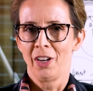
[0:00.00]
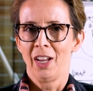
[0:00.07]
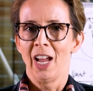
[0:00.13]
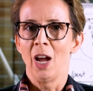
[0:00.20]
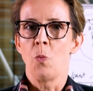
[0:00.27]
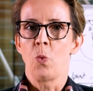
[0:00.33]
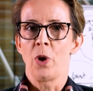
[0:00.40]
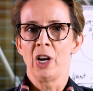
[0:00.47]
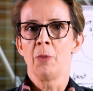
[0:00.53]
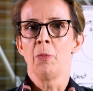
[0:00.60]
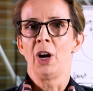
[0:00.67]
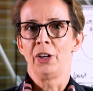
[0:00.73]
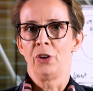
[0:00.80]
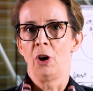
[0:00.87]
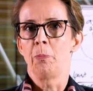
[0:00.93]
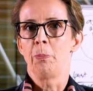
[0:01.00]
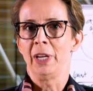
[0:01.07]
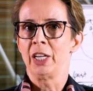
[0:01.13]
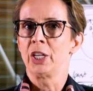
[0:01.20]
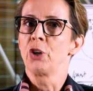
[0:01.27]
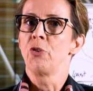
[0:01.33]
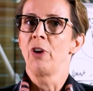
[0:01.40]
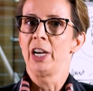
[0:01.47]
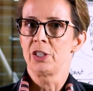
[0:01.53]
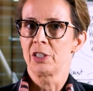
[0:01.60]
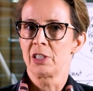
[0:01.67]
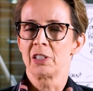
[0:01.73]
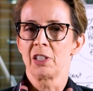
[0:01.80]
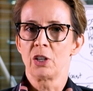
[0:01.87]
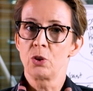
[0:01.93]
and where am I not being courageous
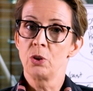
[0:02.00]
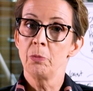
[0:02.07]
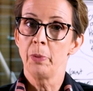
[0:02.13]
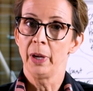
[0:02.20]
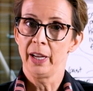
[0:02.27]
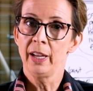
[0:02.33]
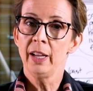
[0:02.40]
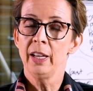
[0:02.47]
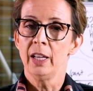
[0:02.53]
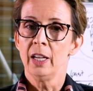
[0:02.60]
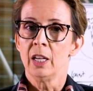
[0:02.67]
as I could be?